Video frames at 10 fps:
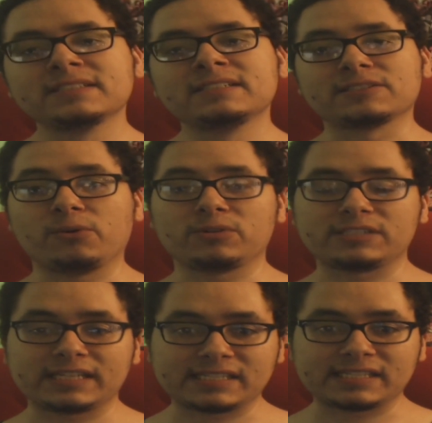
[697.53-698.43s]
So we'll
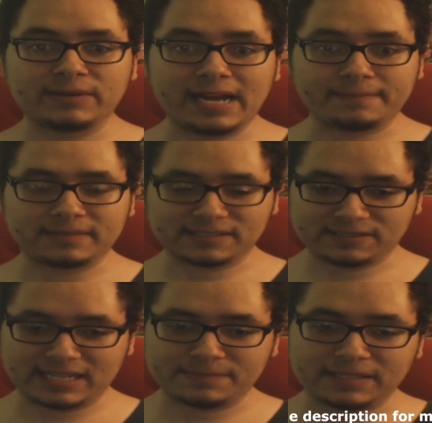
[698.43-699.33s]
just have to see what happens. So
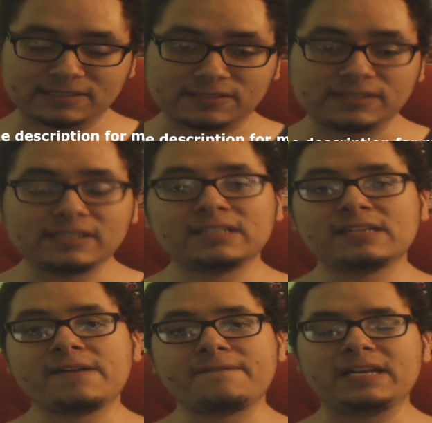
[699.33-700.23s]
that's my little
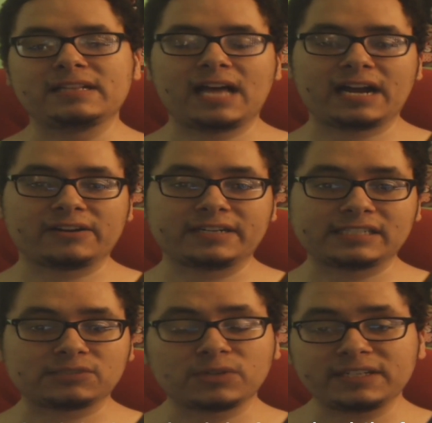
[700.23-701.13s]
vlog on
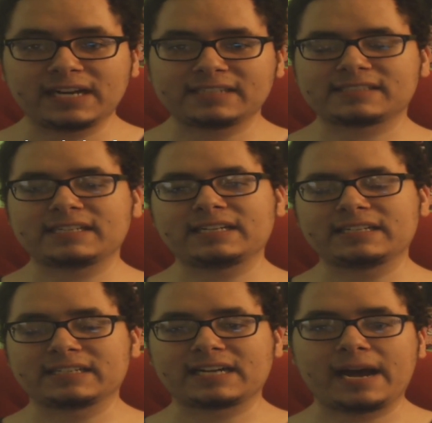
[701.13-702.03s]
this. What do you guys think
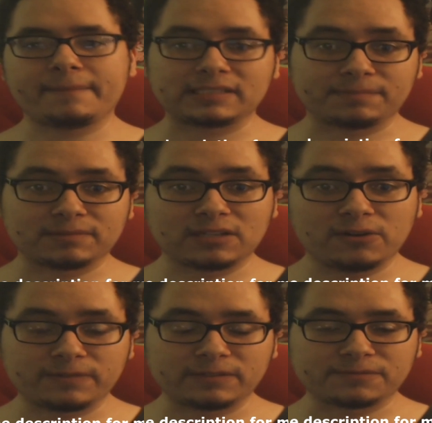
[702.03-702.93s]
in the comments
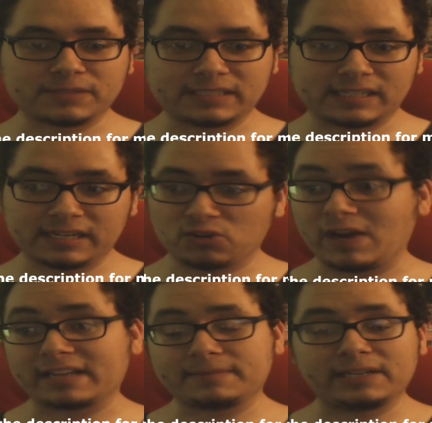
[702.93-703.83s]
below? Feel free to
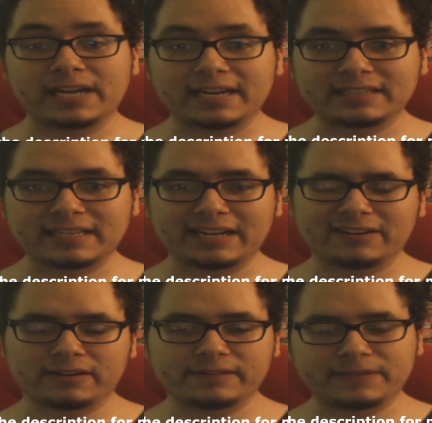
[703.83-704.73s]
correct me on anything,
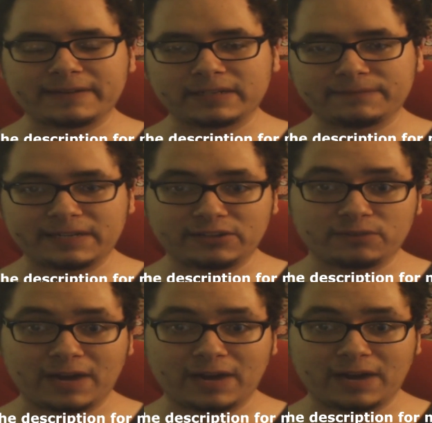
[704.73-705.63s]
or if you have any video
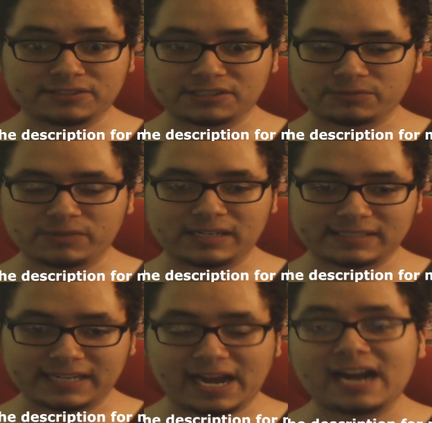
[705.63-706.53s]
advice or you just want
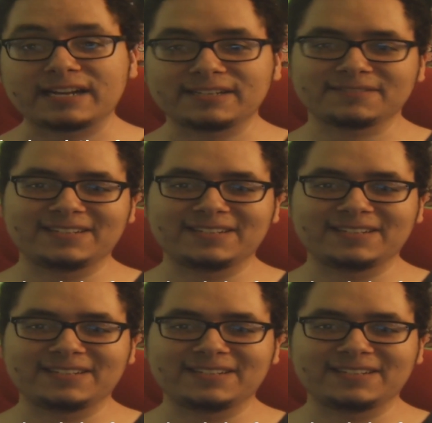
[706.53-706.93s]
to say hi.